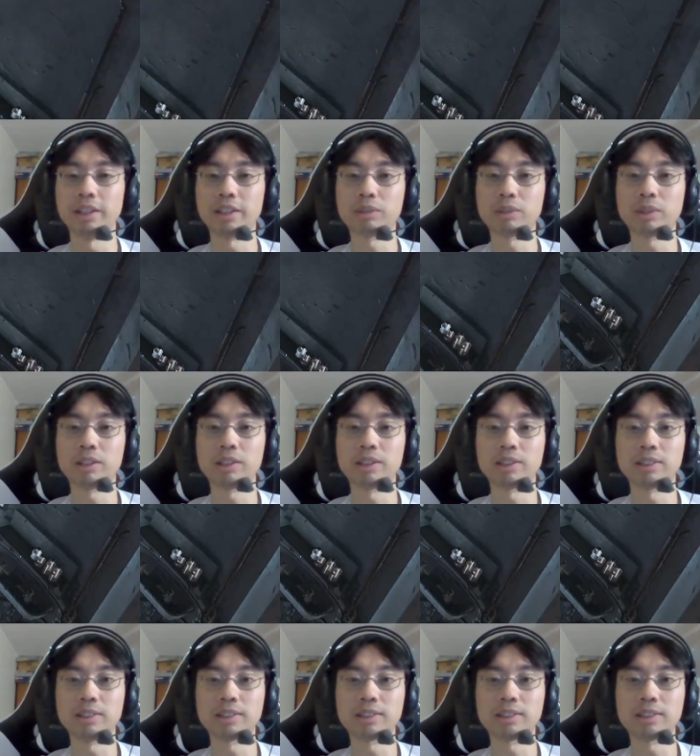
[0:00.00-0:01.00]
That's why there's
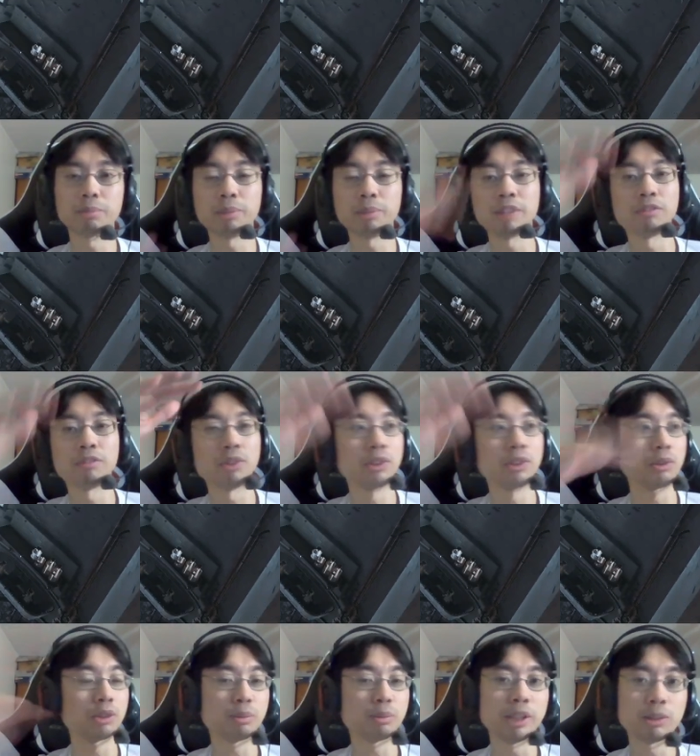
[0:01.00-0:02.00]
this big
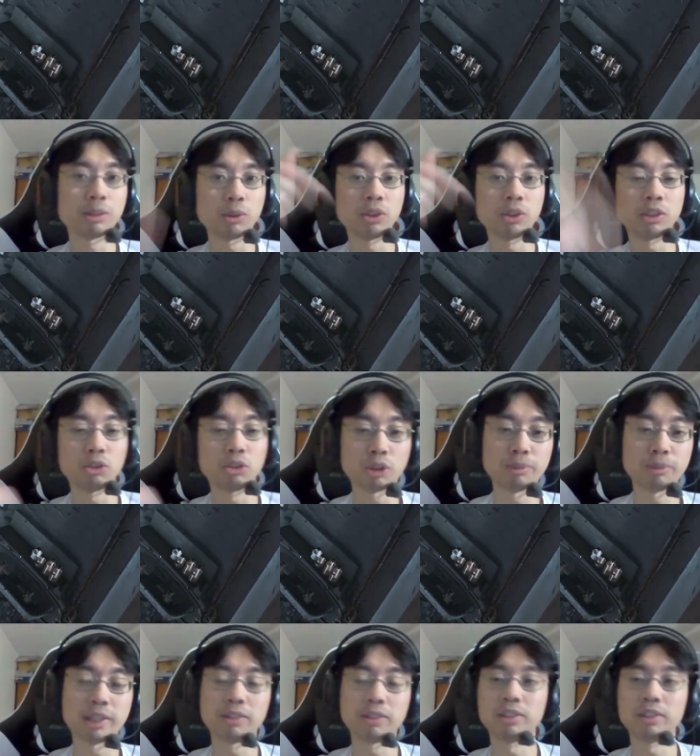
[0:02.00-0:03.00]
vertical space where you can drop
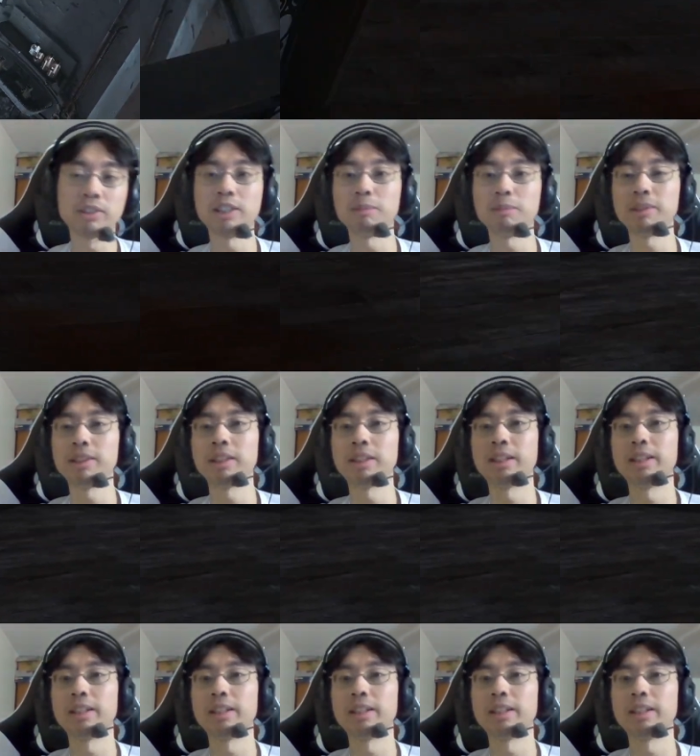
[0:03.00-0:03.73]
down on the enemy.